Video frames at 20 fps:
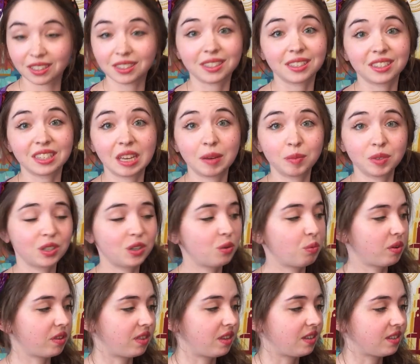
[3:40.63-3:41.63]
It's the same deal
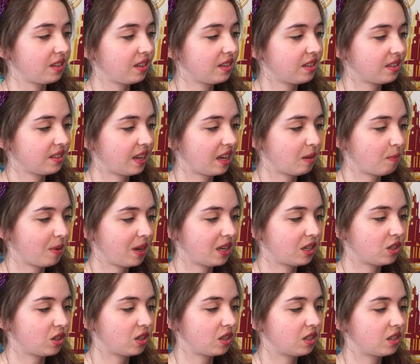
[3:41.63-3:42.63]
with these inside
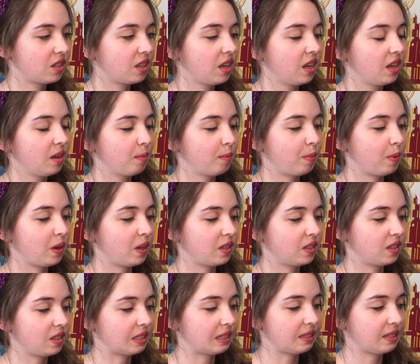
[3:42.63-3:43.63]
pages.
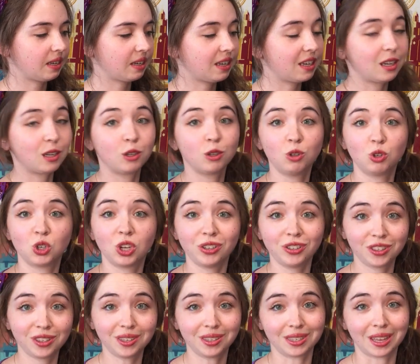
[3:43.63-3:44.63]
Pins stick in
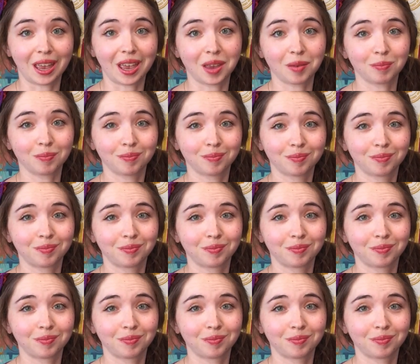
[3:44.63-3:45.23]
just the same.